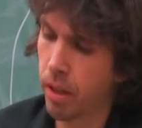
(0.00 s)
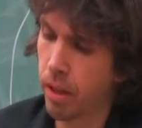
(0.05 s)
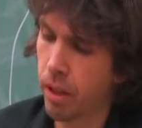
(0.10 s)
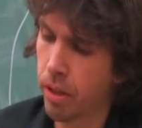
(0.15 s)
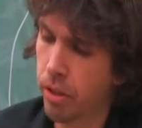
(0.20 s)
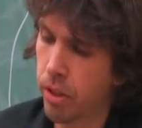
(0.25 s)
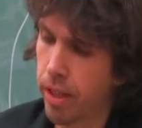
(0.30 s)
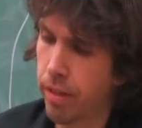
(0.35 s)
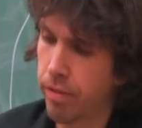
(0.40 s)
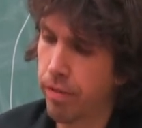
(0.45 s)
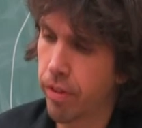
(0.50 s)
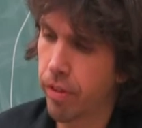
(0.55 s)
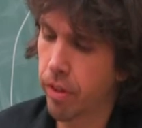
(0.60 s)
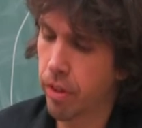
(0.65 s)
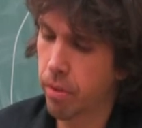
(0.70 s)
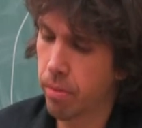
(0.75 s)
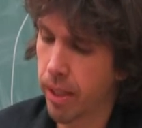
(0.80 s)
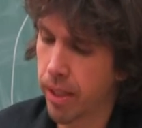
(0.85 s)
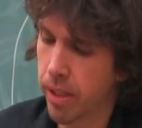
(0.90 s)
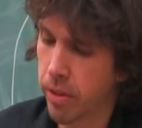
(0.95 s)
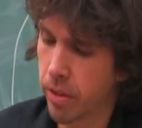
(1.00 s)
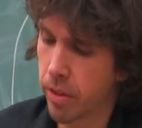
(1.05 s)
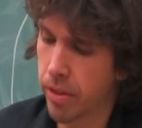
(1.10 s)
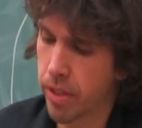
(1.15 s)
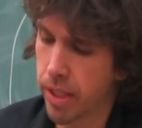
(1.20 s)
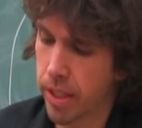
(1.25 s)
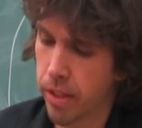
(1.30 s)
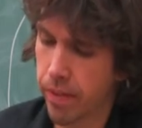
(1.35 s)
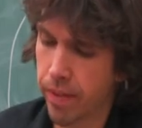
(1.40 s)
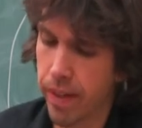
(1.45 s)
trying to further my sort of
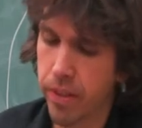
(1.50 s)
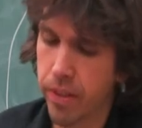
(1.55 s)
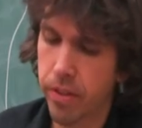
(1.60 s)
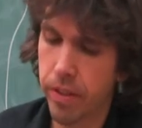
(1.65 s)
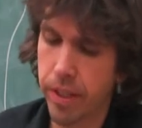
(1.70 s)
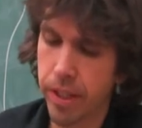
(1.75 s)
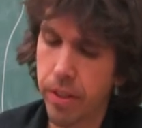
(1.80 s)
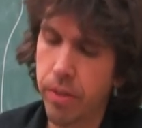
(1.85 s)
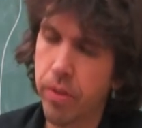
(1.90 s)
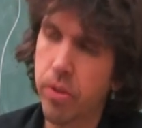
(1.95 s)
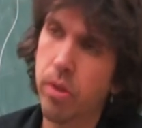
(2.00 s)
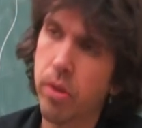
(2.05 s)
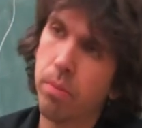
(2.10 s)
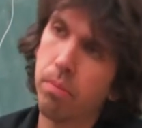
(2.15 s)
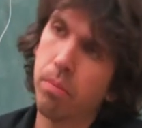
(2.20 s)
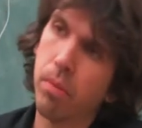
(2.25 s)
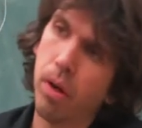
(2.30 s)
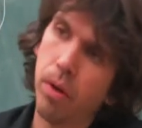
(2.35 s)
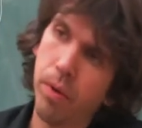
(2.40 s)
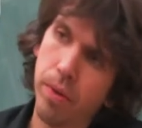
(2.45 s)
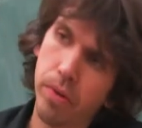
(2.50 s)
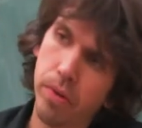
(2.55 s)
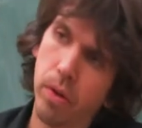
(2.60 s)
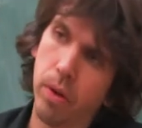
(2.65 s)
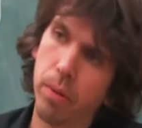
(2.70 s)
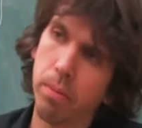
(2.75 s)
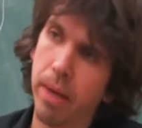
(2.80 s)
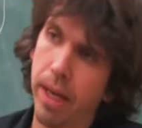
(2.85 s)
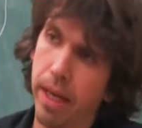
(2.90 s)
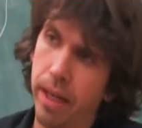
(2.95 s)
sense of history too. So I'm always
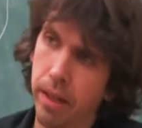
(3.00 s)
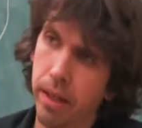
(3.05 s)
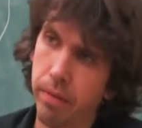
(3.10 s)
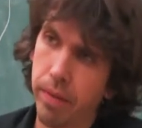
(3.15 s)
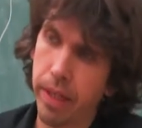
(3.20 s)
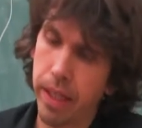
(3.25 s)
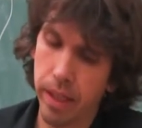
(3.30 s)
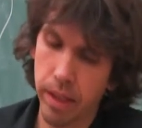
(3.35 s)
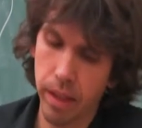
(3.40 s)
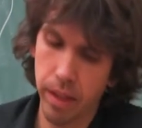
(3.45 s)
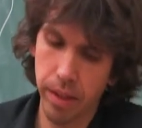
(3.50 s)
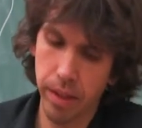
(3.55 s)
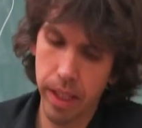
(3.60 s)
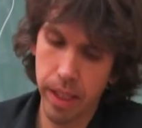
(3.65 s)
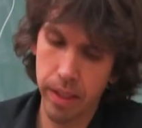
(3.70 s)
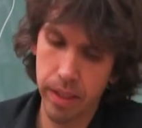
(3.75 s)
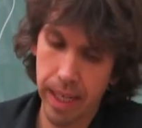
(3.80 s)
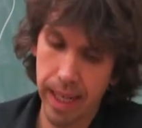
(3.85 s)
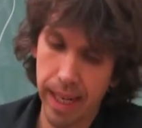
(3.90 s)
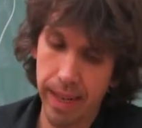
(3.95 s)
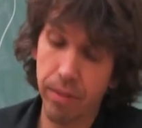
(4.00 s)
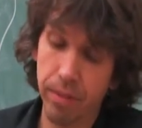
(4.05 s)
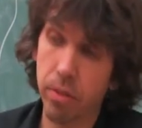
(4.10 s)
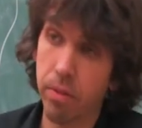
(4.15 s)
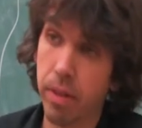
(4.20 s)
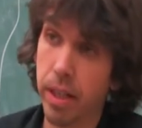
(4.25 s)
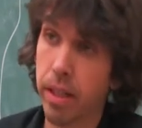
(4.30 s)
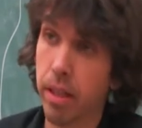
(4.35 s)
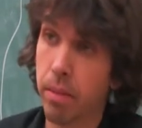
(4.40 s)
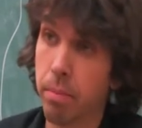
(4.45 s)
going back and reading uh, things I haven't
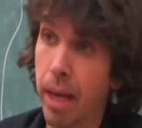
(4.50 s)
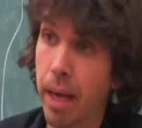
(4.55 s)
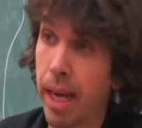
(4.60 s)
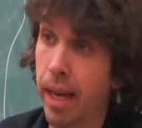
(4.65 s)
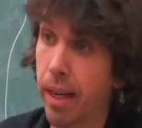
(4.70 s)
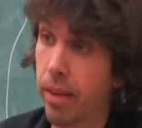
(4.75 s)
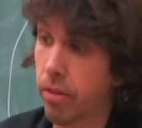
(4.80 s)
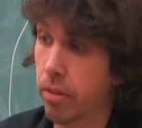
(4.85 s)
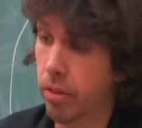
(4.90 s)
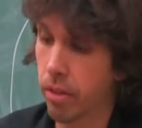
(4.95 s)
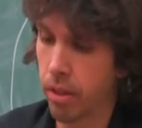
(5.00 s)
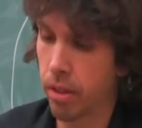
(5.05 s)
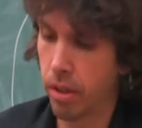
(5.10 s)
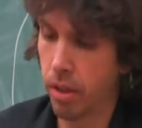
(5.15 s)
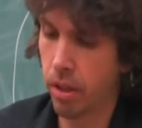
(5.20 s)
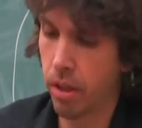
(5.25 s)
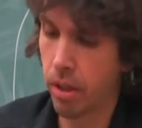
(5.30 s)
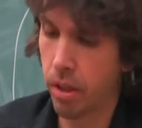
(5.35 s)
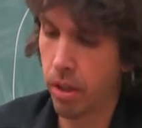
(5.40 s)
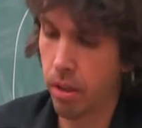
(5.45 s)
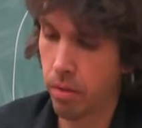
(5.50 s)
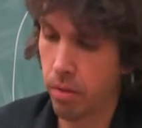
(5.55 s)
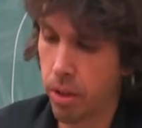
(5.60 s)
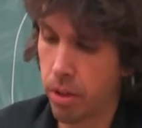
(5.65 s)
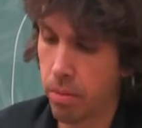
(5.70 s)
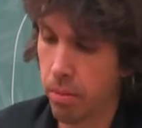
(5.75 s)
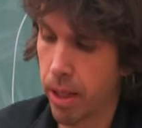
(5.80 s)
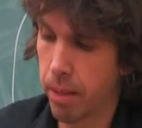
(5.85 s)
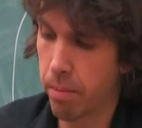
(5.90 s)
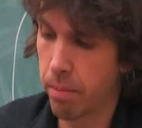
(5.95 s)
read in the past,
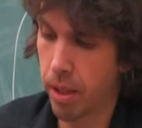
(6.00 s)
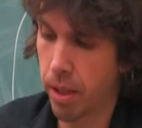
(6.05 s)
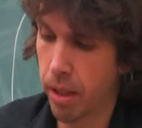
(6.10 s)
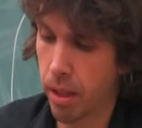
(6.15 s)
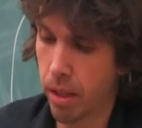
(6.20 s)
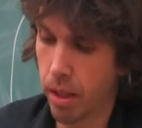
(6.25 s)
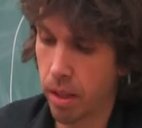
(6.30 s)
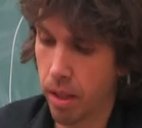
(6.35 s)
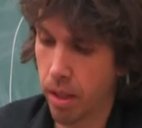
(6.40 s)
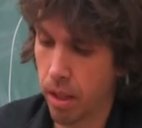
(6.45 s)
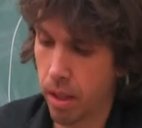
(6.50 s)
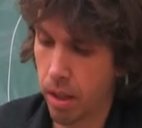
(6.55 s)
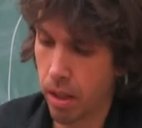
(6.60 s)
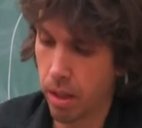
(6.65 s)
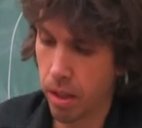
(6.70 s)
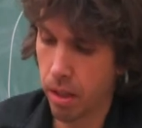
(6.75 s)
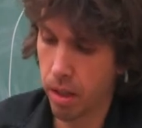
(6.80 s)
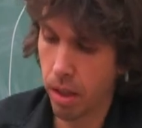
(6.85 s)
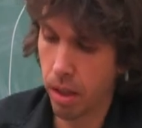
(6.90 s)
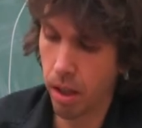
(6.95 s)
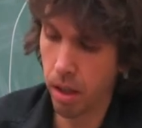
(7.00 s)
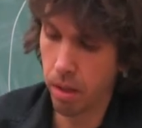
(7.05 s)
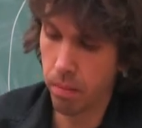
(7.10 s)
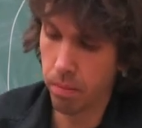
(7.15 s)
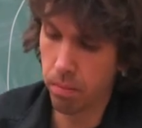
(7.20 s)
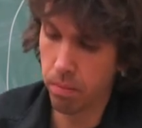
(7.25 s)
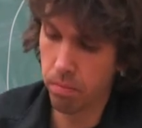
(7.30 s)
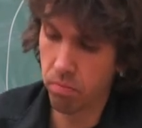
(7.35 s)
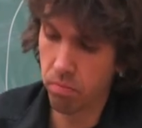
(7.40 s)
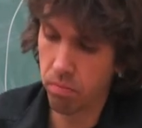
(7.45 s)
which might be.
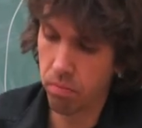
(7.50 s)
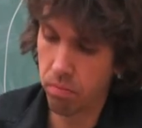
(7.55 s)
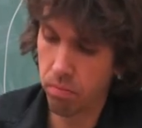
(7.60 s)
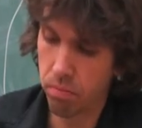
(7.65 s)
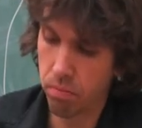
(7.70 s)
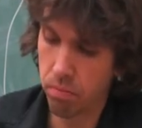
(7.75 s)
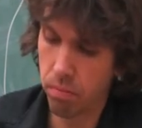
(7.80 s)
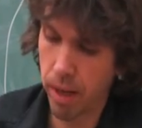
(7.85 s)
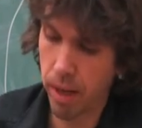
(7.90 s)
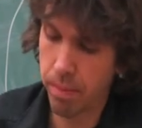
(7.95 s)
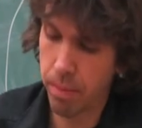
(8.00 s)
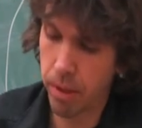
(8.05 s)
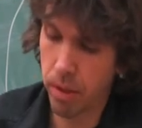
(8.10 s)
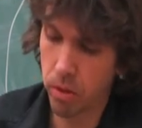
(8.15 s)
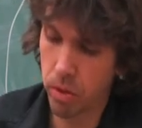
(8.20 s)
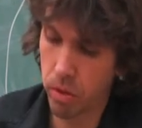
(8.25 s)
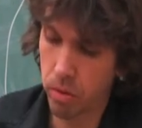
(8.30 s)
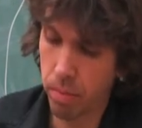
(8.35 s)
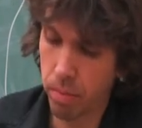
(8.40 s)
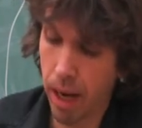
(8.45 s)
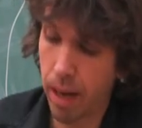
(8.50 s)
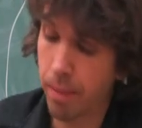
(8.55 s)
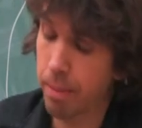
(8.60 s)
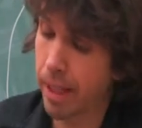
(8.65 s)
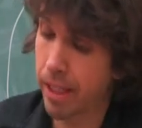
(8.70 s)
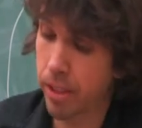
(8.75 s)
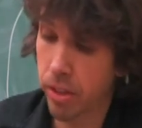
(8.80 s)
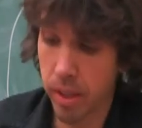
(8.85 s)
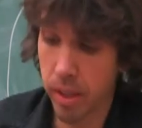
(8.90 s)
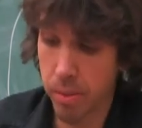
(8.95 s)
Um, might be old
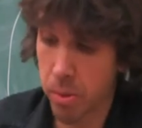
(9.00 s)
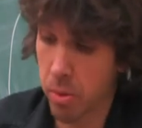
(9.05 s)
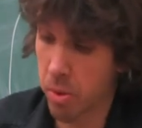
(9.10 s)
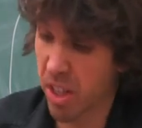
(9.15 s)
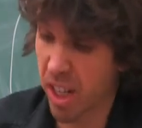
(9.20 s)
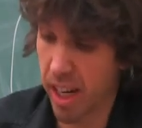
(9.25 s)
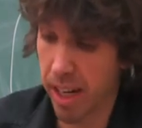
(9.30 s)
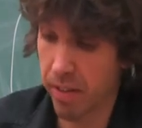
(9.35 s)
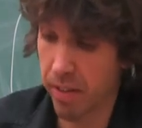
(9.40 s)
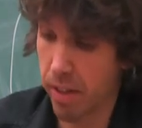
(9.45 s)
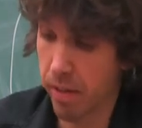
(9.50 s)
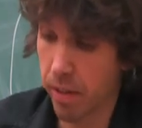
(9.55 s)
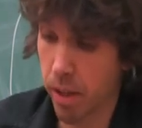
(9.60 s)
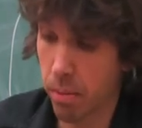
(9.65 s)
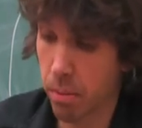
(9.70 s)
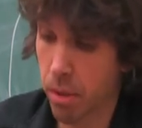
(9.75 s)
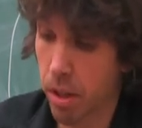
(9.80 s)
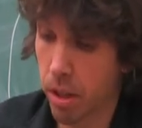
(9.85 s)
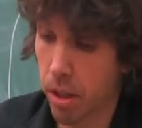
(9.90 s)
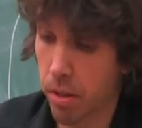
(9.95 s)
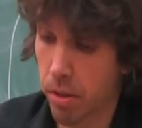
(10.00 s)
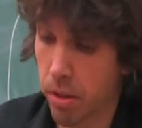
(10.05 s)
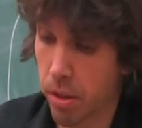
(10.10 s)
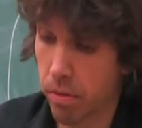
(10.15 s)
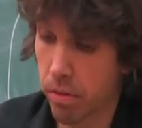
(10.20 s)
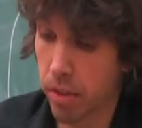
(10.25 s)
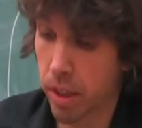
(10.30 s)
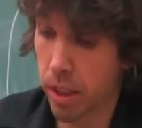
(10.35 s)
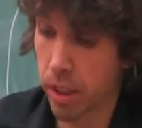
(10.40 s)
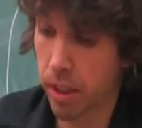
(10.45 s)
Popeye strips, which I haven't even come close to
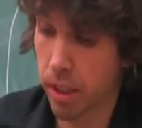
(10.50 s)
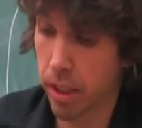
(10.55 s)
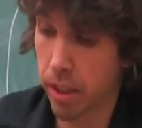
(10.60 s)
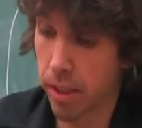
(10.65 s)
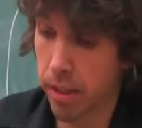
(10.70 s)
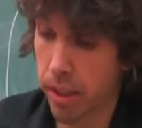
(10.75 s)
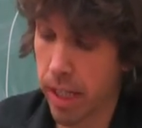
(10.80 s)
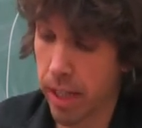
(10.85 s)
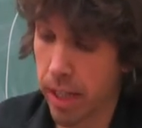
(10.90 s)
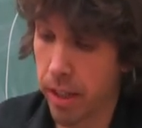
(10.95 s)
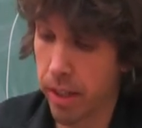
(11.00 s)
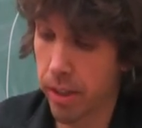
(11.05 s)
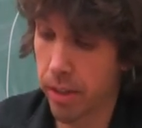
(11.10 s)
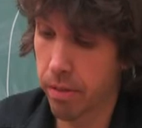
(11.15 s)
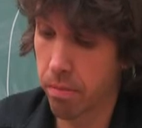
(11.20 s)
finishing the ten years